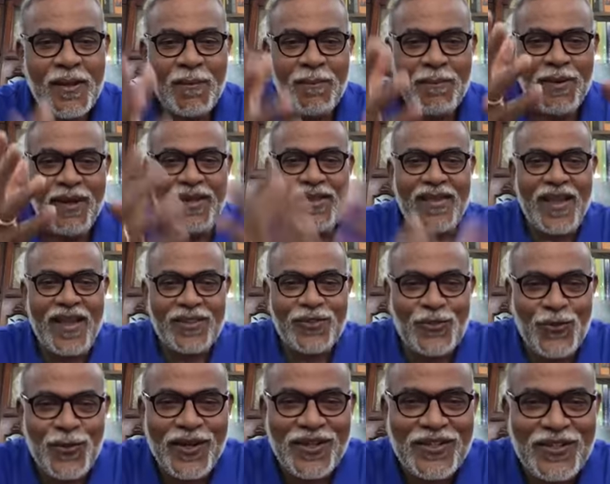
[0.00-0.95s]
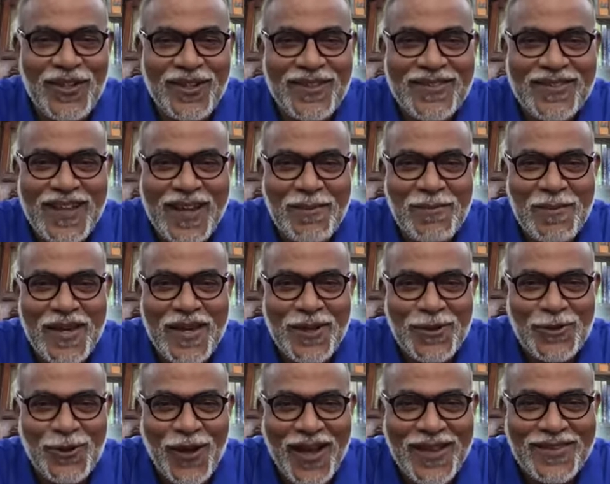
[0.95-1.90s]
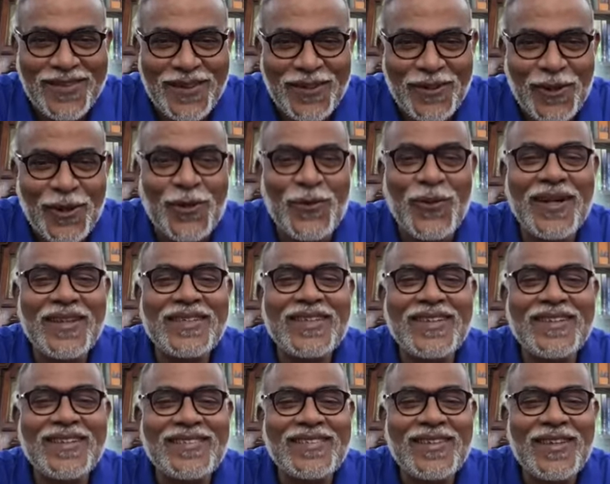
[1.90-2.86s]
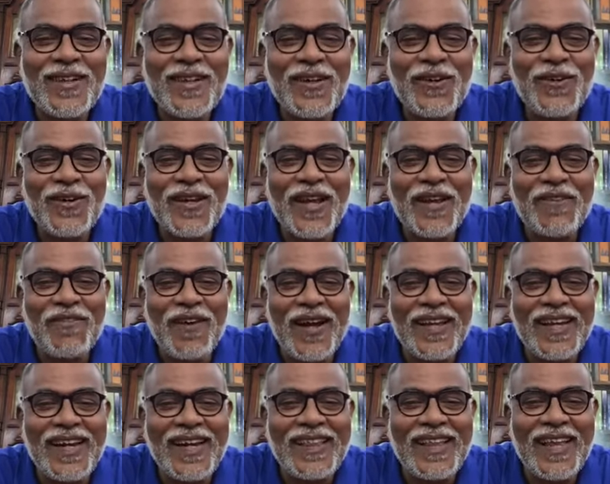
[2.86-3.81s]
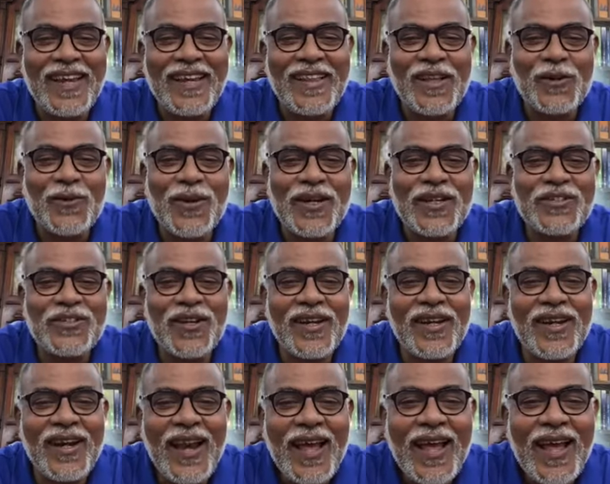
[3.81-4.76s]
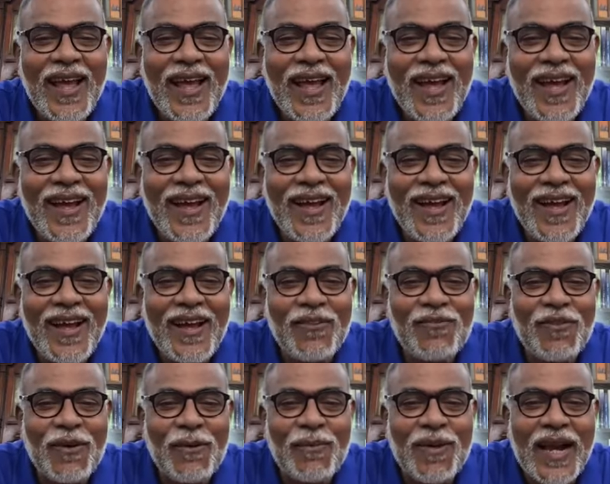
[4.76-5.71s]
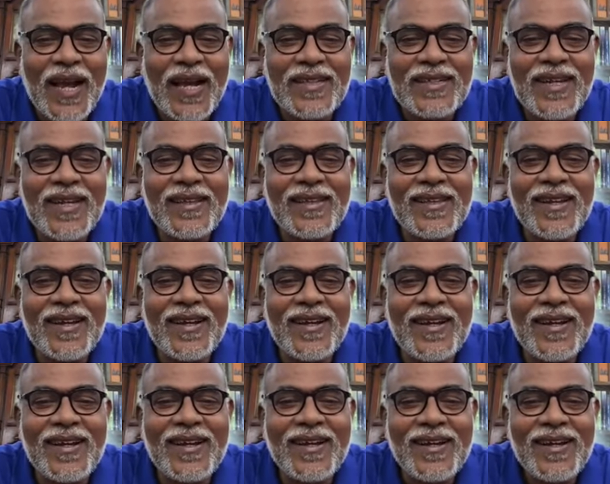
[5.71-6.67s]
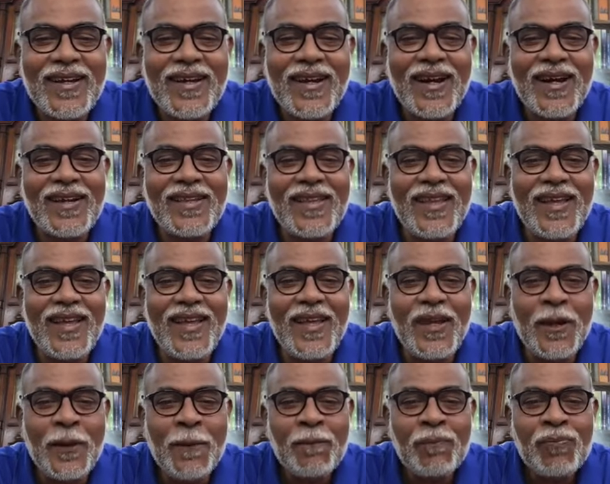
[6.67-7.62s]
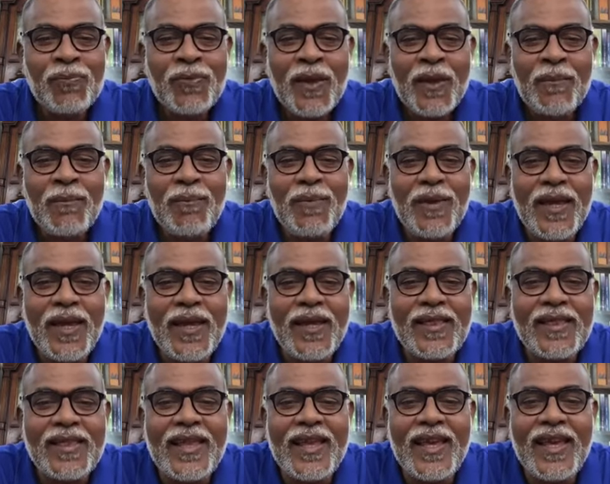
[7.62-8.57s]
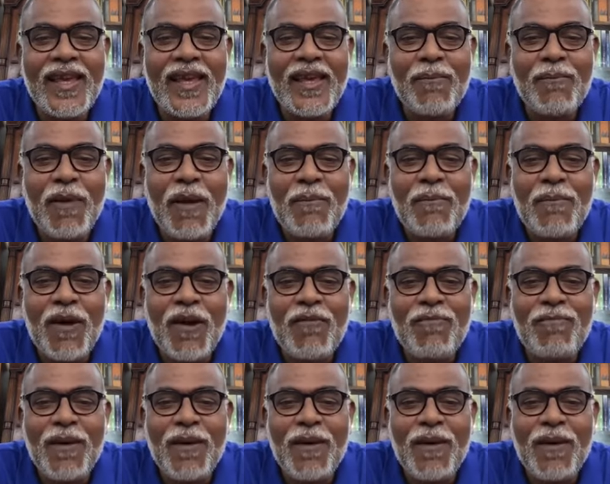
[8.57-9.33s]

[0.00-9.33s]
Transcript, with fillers: Please ask questions. I'm here to answer your questions. Okay, finally, there is a question uh, from Rajendra Randhir. Being the member of